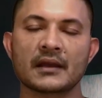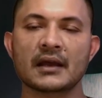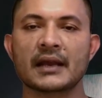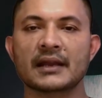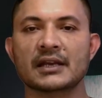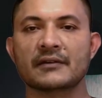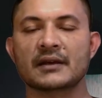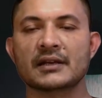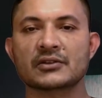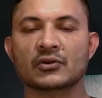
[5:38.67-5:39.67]

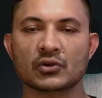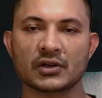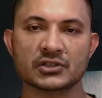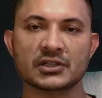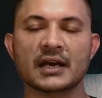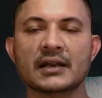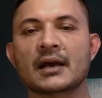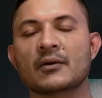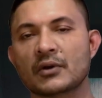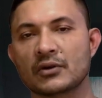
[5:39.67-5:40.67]
Identify storage and
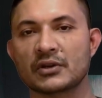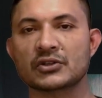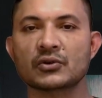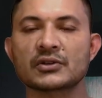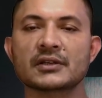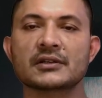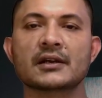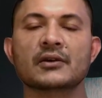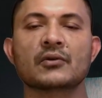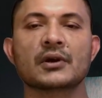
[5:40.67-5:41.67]
network resources
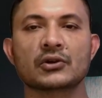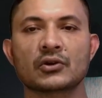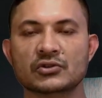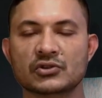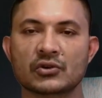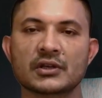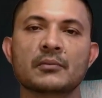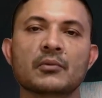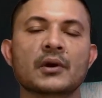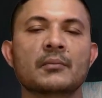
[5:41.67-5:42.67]
that you can use during
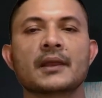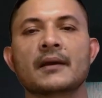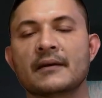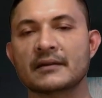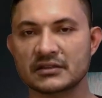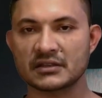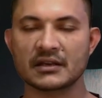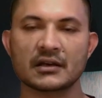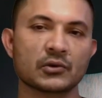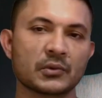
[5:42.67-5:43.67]
deployment.
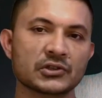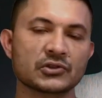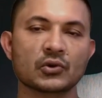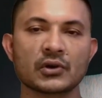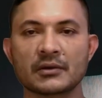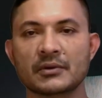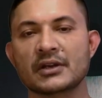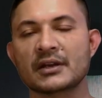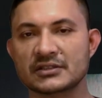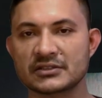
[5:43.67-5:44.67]
You must store
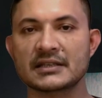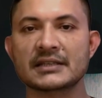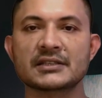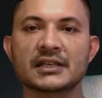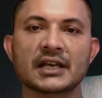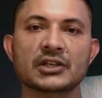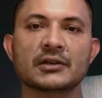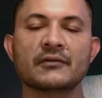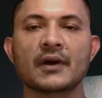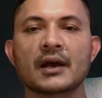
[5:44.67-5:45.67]
images,
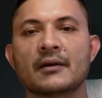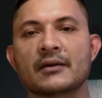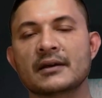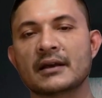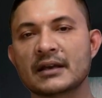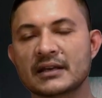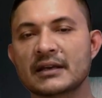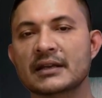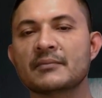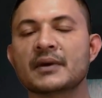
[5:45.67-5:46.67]
installation files,
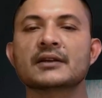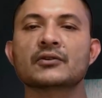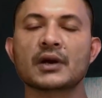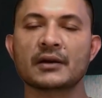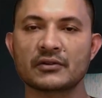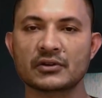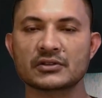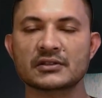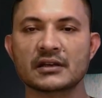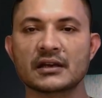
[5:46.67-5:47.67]
device
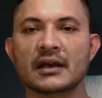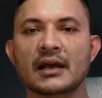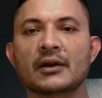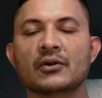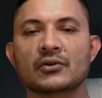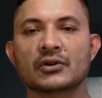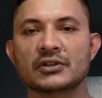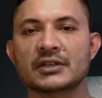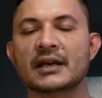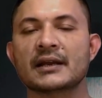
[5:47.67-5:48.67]
drivers, and user
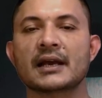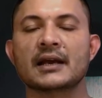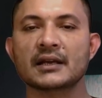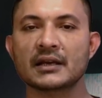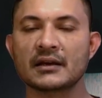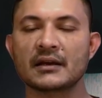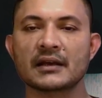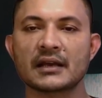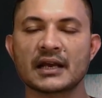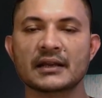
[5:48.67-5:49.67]
state data,
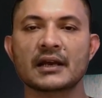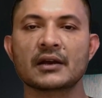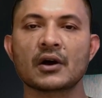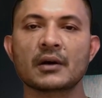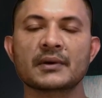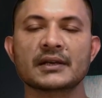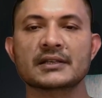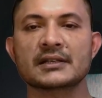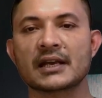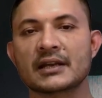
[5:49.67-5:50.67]
and then copy
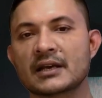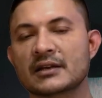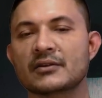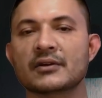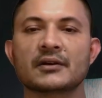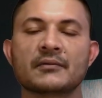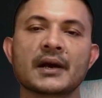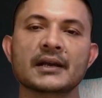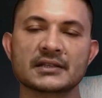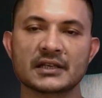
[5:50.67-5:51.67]
this data to the
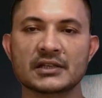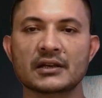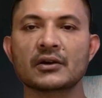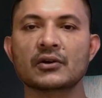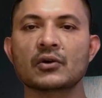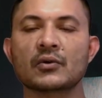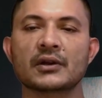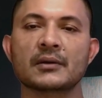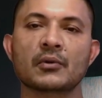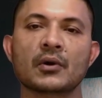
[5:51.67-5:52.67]
device that is undergoing
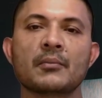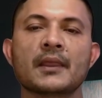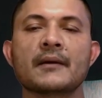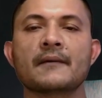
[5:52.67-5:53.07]
deployment.